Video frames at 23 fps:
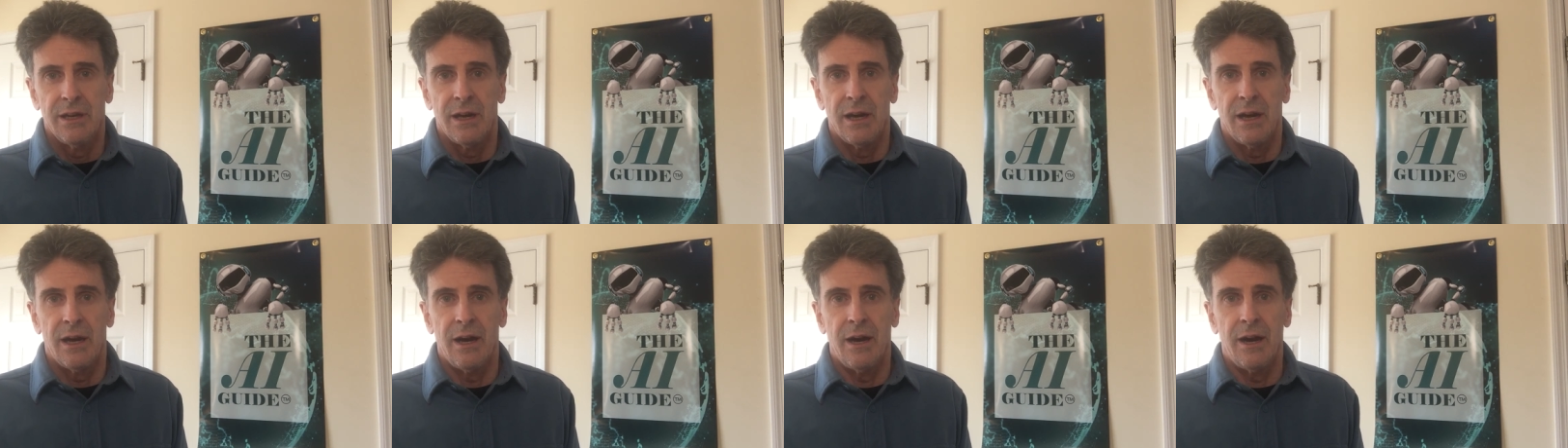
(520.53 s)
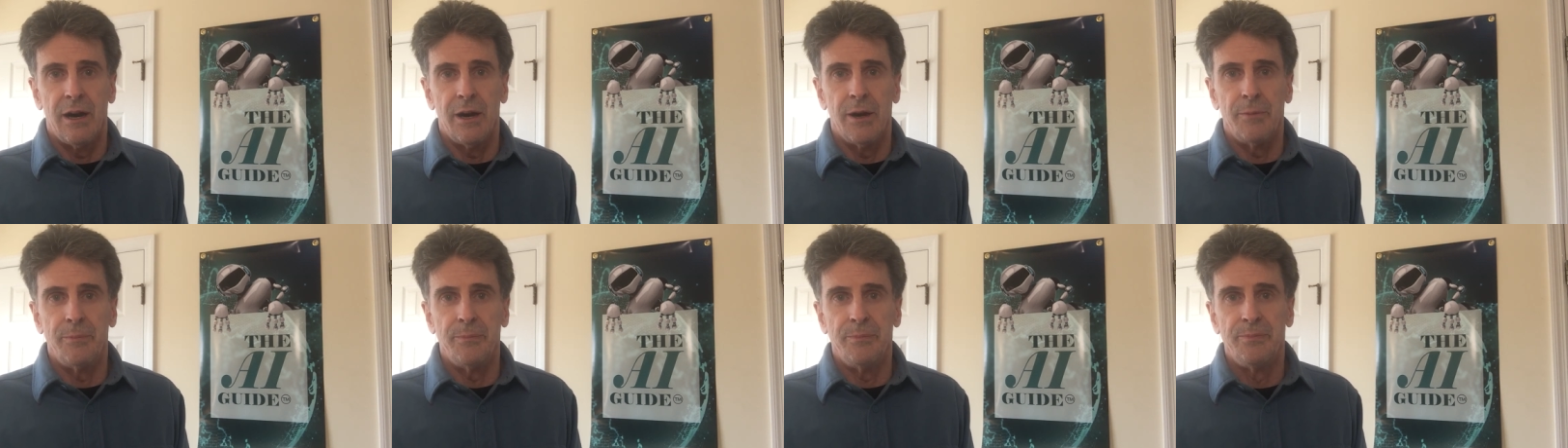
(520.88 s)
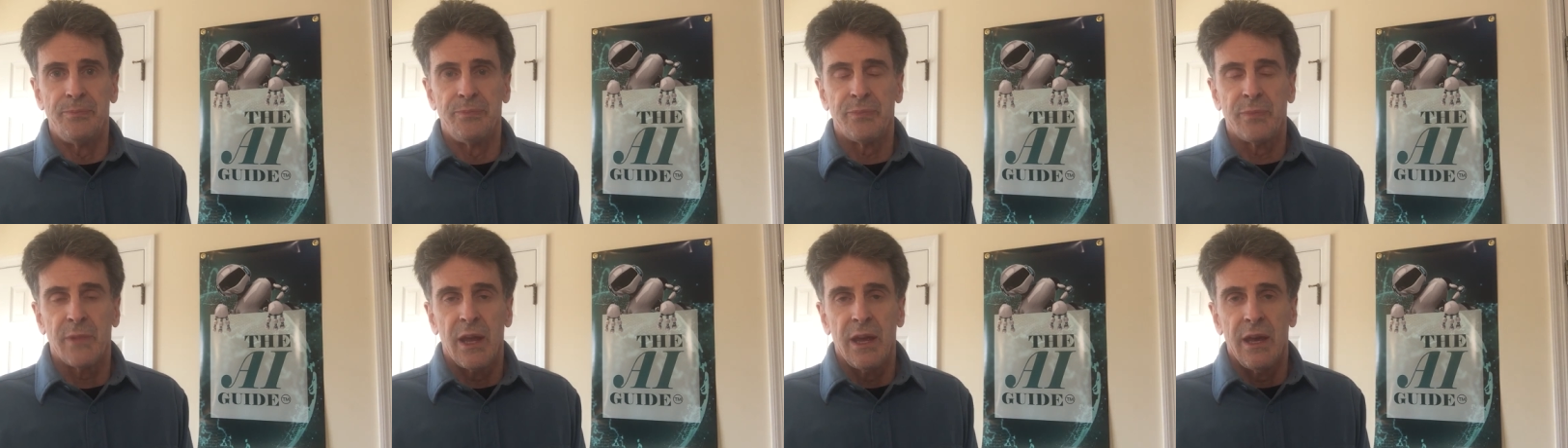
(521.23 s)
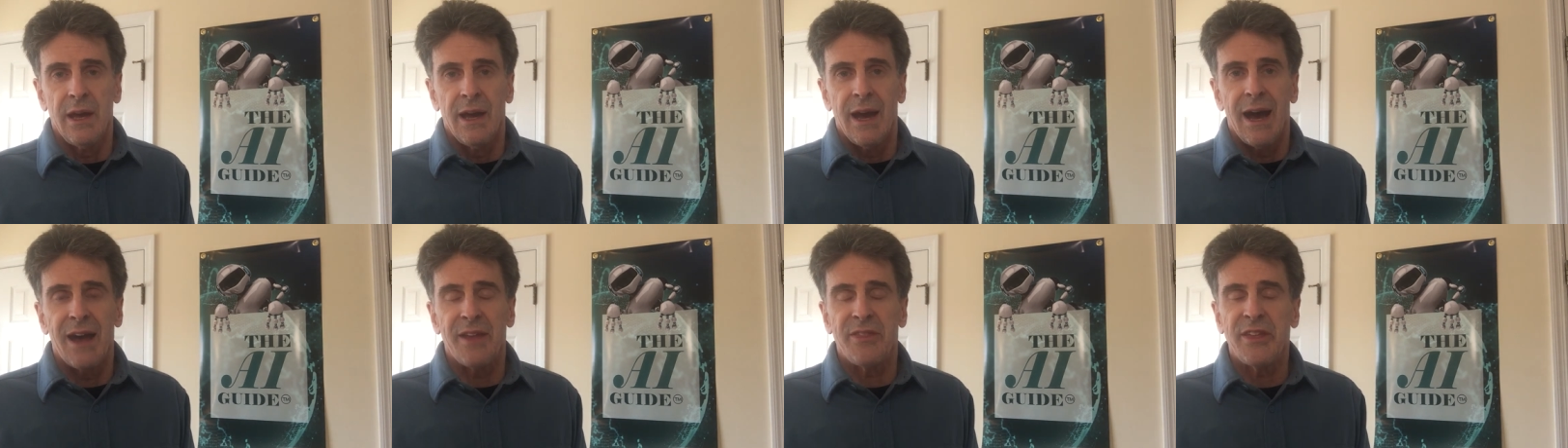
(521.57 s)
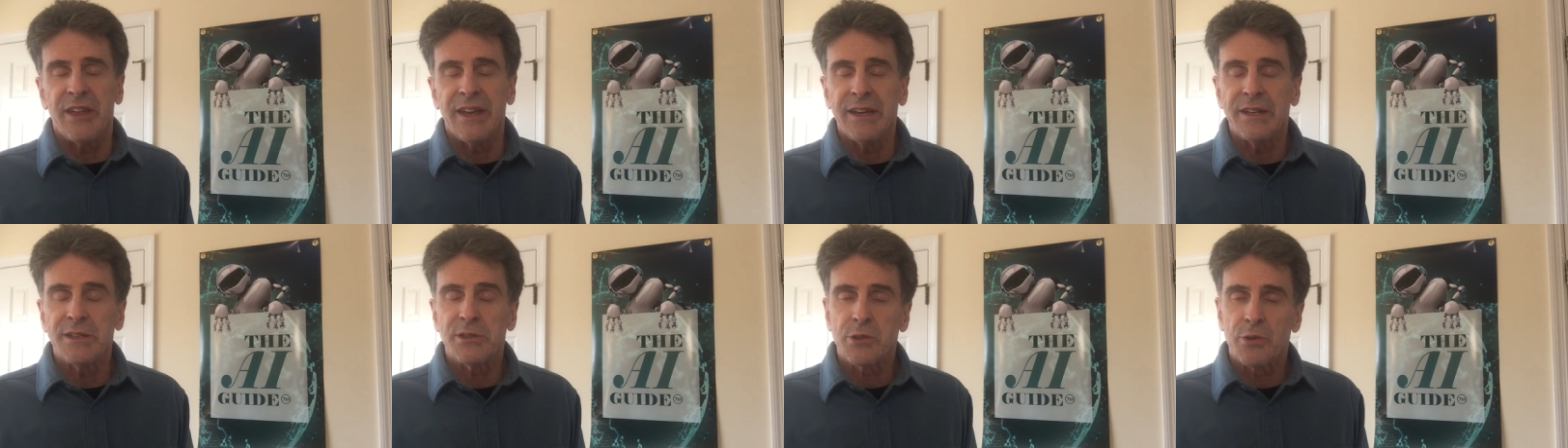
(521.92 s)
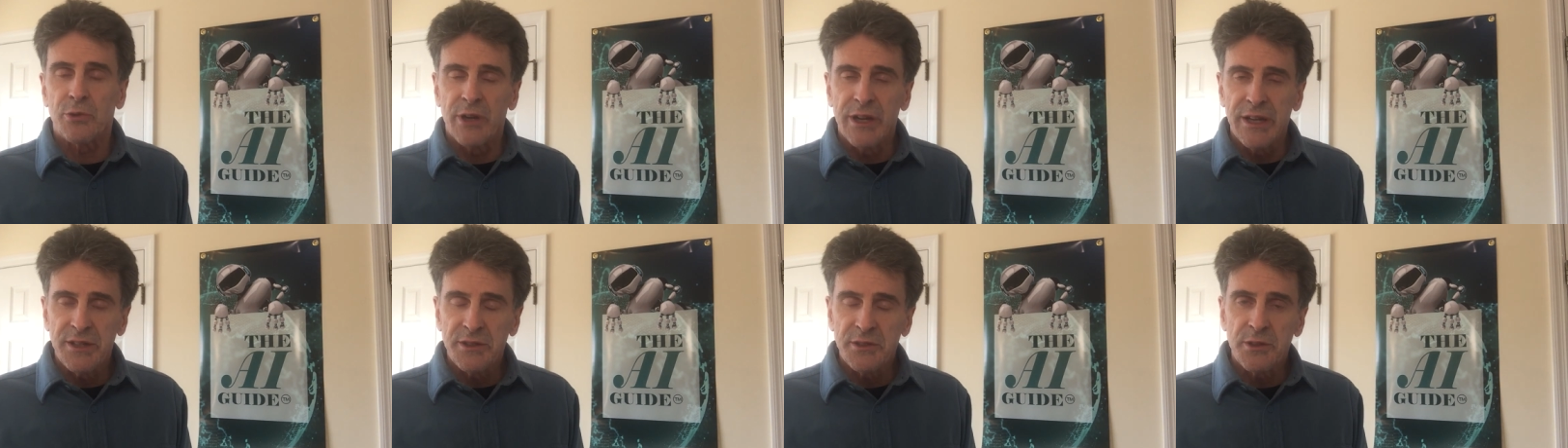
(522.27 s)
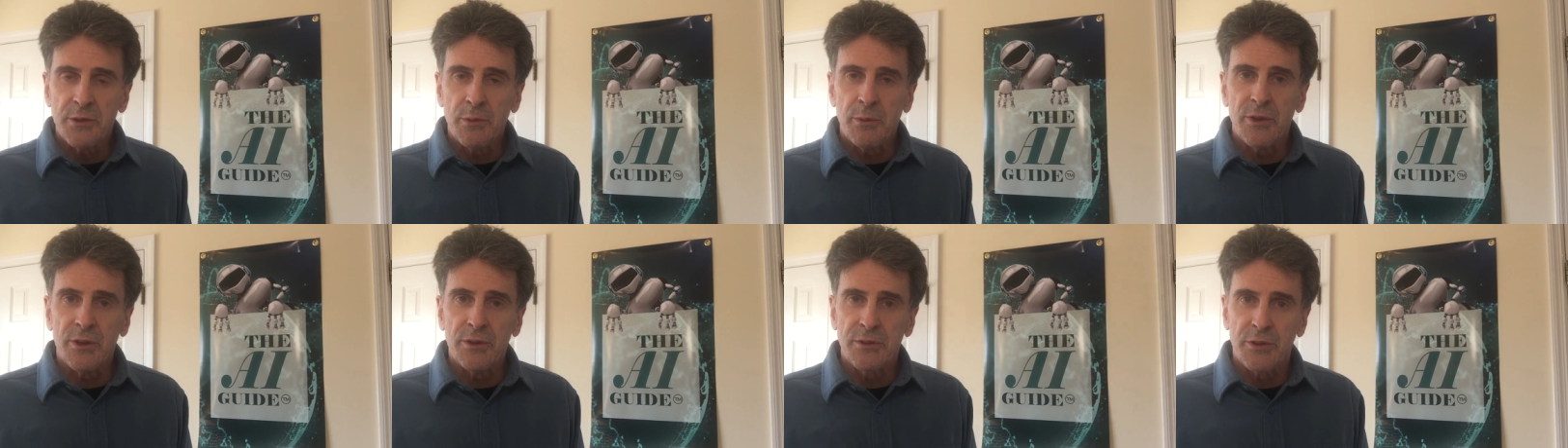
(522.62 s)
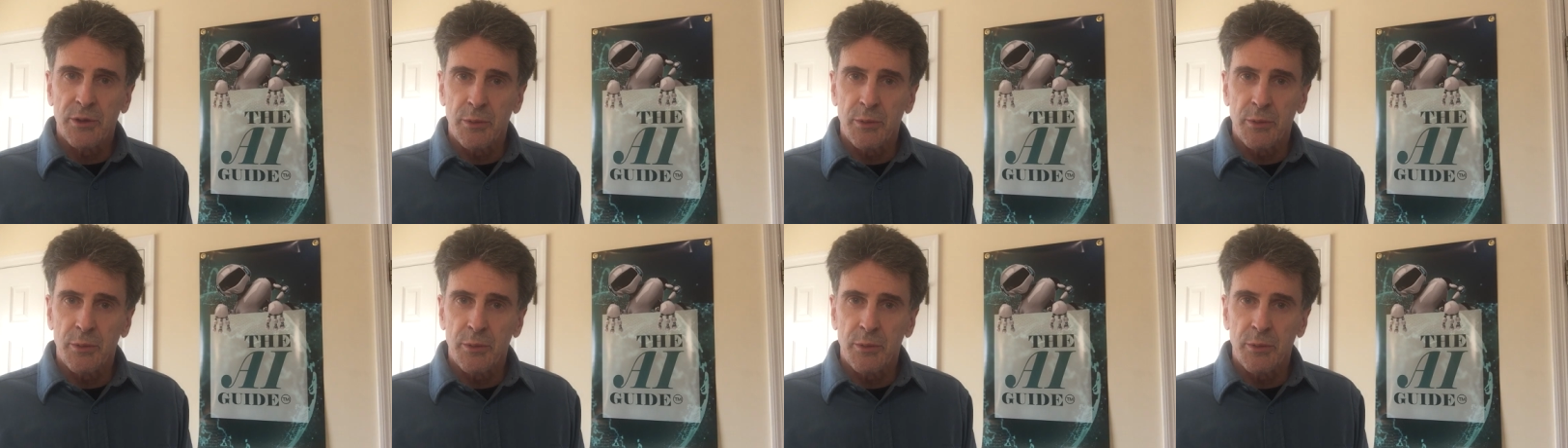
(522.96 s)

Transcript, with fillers: Um, I think it's reasonable